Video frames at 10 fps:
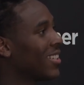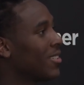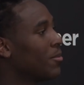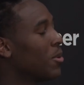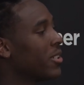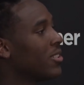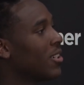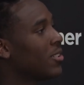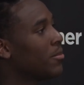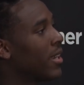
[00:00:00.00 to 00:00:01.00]
The more you
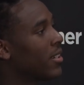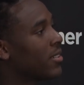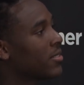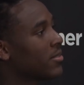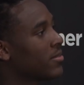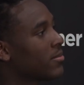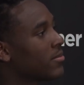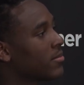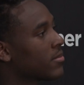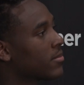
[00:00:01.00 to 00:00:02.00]
know, the better. And you
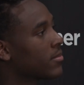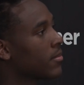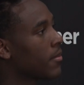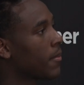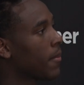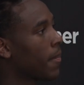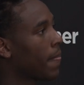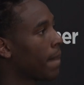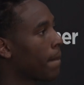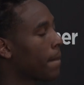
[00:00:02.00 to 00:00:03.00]
feel good about all.
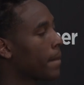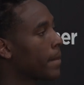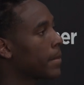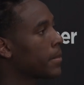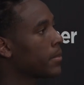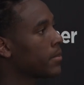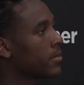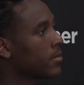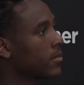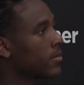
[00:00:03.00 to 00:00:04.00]
Like you felt
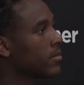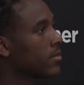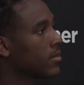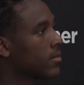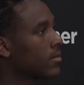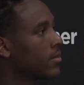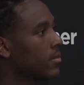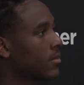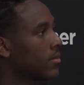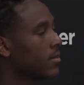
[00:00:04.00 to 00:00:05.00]
good about all three for a
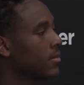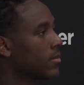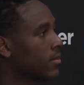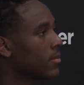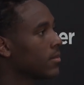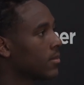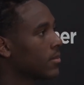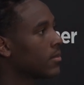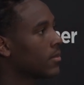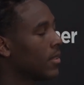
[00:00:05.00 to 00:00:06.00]
while, or is that something
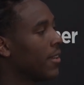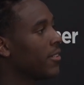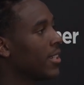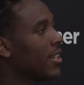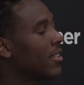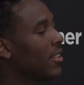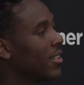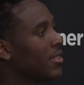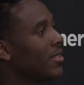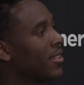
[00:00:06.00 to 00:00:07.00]
that? Every year you
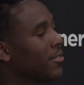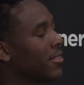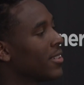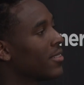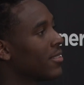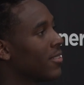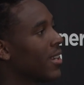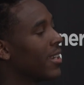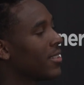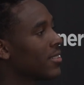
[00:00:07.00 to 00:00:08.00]
learn a different.
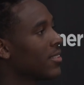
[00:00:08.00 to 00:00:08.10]
Right.